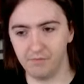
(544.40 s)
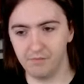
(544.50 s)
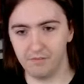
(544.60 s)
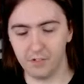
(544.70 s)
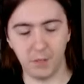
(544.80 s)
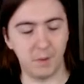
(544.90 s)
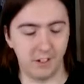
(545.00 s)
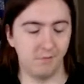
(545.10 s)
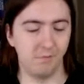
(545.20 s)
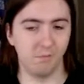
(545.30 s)

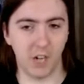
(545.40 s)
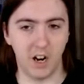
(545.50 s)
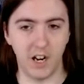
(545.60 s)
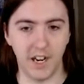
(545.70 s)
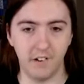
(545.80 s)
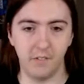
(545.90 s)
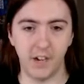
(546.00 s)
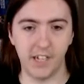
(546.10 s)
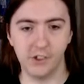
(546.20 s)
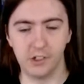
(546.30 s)
female guide,
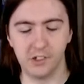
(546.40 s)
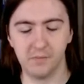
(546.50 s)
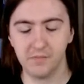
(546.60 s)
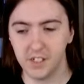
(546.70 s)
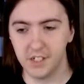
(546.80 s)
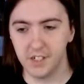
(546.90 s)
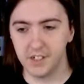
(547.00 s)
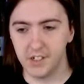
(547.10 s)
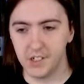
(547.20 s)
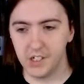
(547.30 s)
Agile,
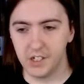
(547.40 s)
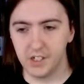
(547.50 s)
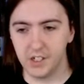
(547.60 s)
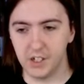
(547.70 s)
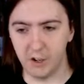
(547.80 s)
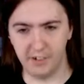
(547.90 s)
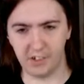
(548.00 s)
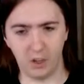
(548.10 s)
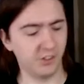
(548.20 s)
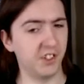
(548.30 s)
who he's
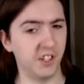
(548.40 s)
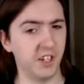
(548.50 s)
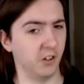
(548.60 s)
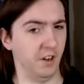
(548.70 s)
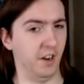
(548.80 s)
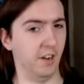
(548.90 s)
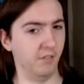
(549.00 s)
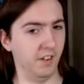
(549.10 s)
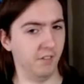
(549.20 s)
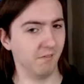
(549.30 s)
constantly not in love
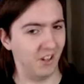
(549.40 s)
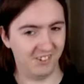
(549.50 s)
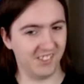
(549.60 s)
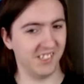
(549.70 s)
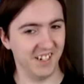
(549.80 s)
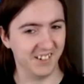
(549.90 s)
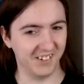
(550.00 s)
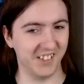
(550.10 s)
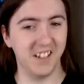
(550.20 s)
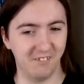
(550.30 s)
with. Constantly not
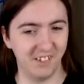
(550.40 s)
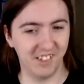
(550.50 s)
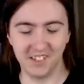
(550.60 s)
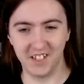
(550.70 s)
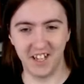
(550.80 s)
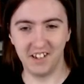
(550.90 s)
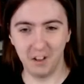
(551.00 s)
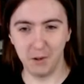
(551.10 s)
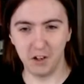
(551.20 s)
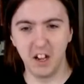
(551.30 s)
in love with until the end of the
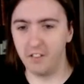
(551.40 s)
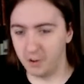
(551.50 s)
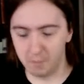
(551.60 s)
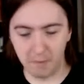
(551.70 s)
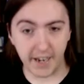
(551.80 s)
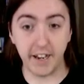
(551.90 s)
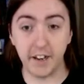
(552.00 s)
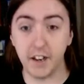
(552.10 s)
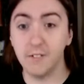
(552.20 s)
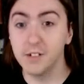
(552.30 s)
book. Though he's madly in
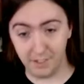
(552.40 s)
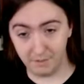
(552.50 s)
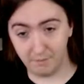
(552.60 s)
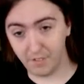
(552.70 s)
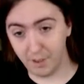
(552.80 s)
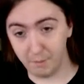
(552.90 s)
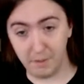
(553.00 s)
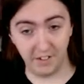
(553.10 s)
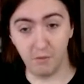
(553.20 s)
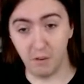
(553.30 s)
love. The
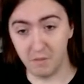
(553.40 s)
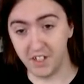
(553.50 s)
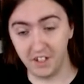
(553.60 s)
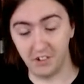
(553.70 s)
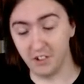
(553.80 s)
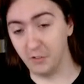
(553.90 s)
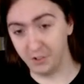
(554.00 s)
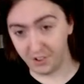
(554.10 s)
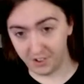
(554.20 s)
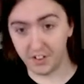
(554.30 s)
place of women in these novels
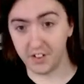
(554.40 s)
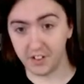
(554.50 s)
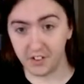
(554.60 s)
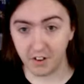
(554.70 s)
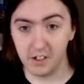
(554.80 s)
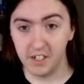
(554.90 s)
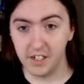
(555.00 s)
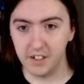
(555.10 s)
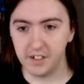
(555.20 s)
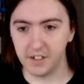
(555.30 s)
is another
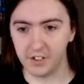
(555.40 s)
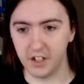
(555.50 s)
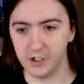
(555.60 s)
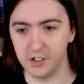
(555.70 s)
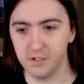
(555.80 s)
discussion.